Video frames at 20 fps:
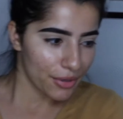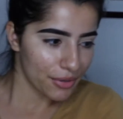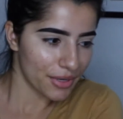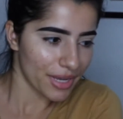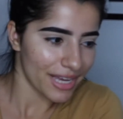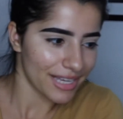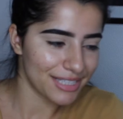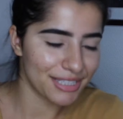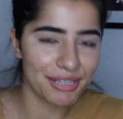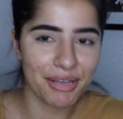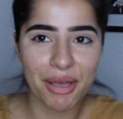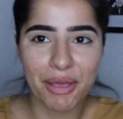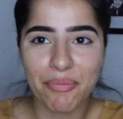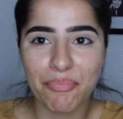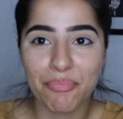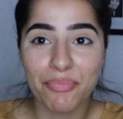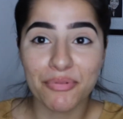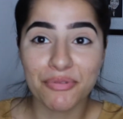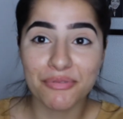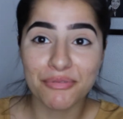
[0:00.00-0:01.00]
Okay, so I
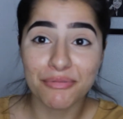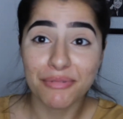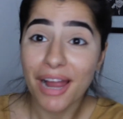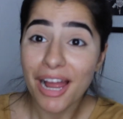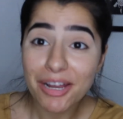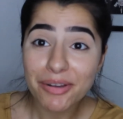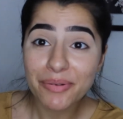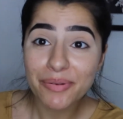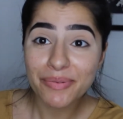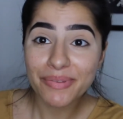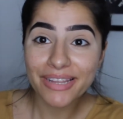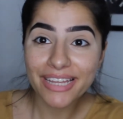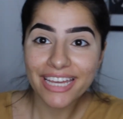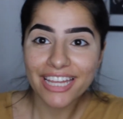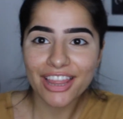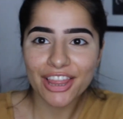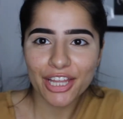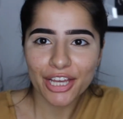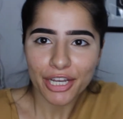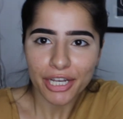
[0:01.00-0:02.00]

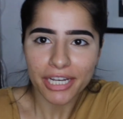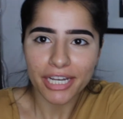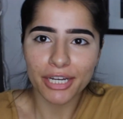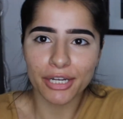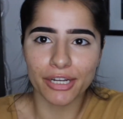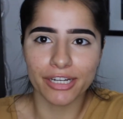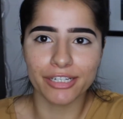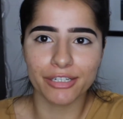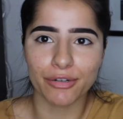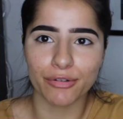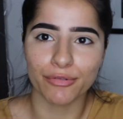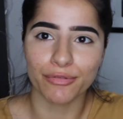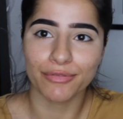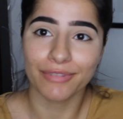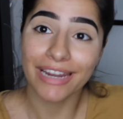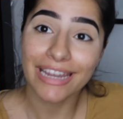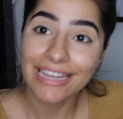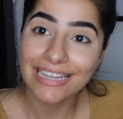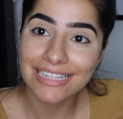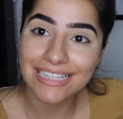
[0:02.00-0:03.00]
probably look
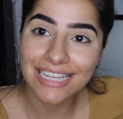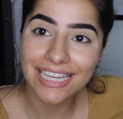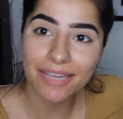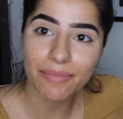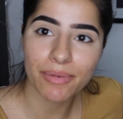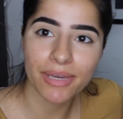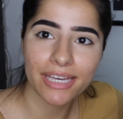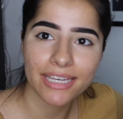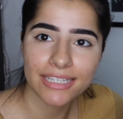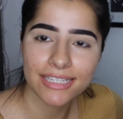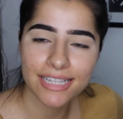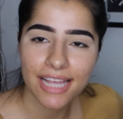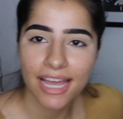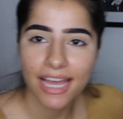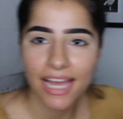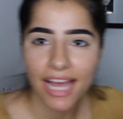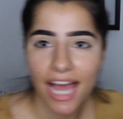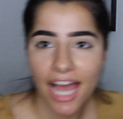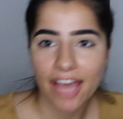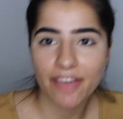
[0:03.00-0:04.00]
crazy because
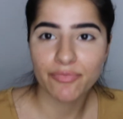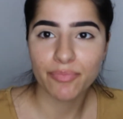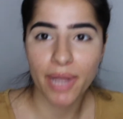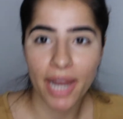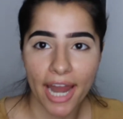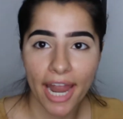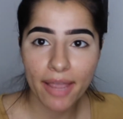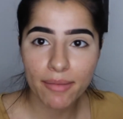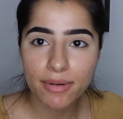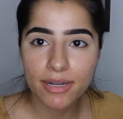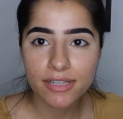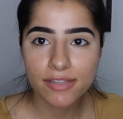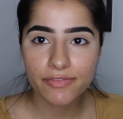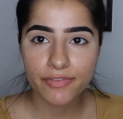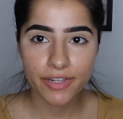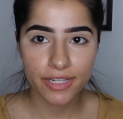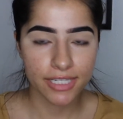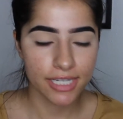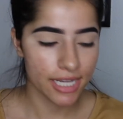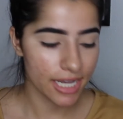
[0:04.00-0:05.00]
I have my eyebrows
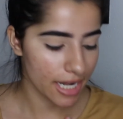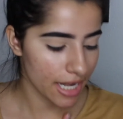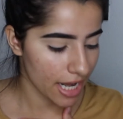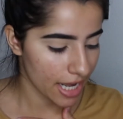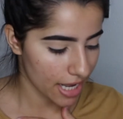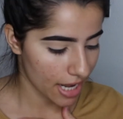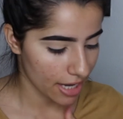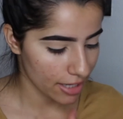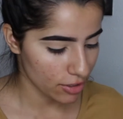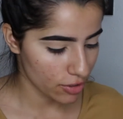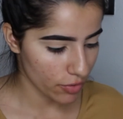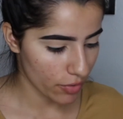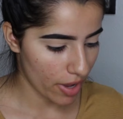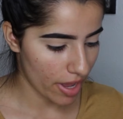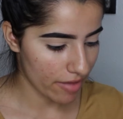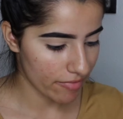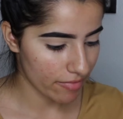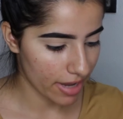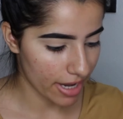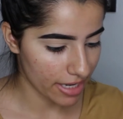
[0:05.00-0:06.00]
filled in and I don't
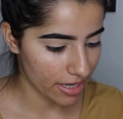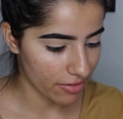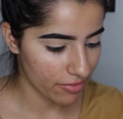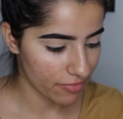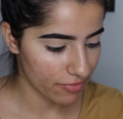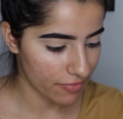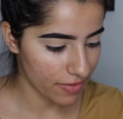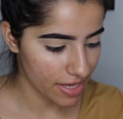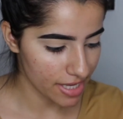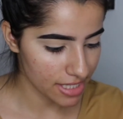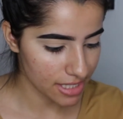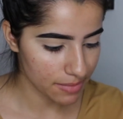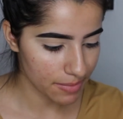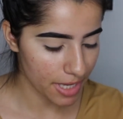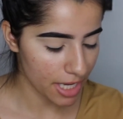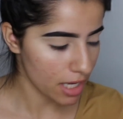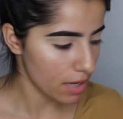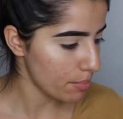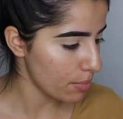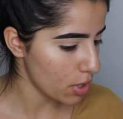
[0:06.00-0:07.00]
have any face
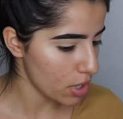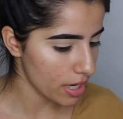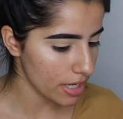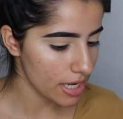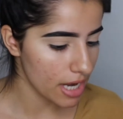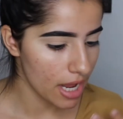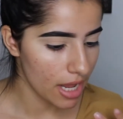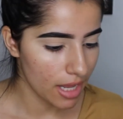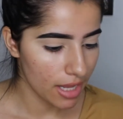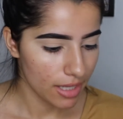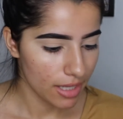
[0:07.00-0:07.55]
makeup on.